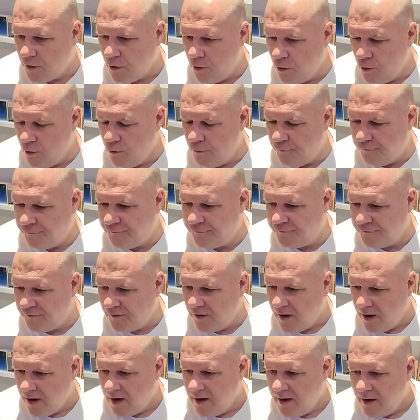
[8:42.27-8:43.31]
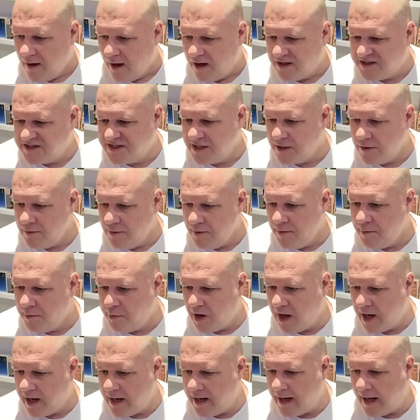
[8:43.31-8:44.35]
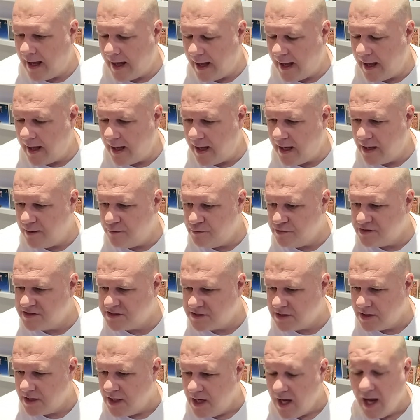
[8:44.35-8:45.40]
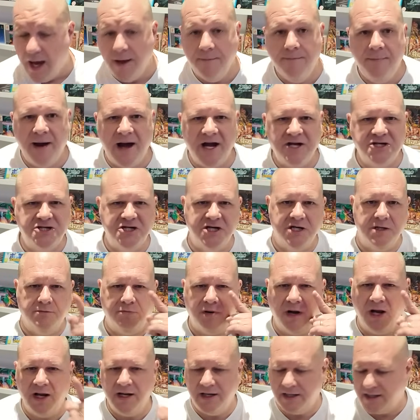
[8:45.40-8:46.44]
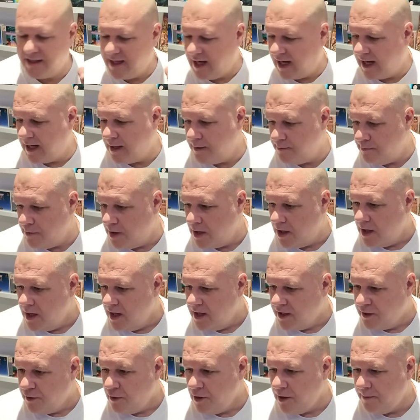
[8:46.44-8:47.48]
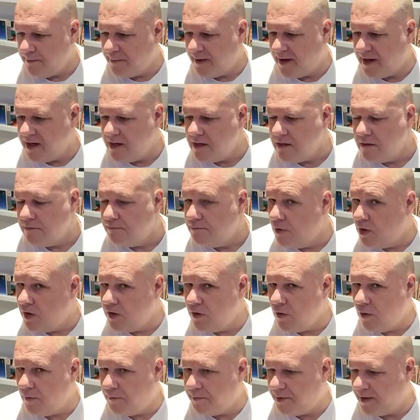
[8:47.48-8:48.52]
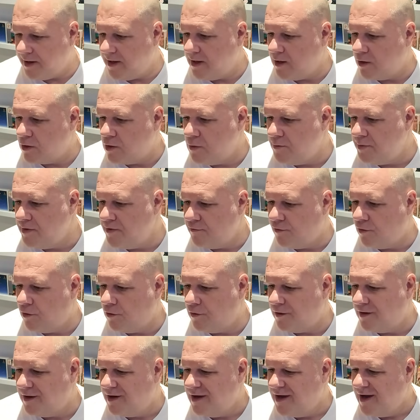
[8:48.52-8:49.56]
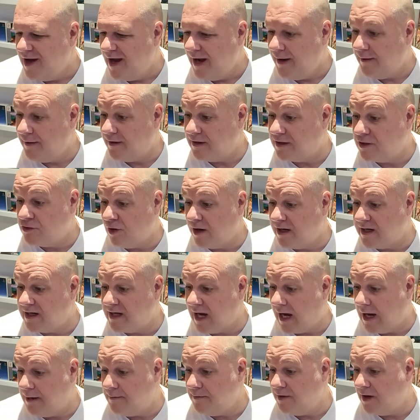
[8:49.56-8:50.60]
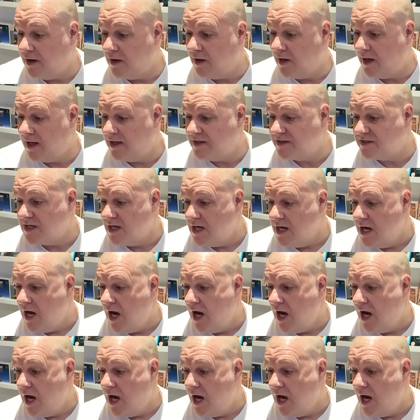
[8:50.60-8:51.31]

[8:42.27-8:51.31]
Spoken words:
I still remember playing that. It was Imagine, play the game. Could have been, might not have been, I could be wrong. Anyway, great game nonetheless.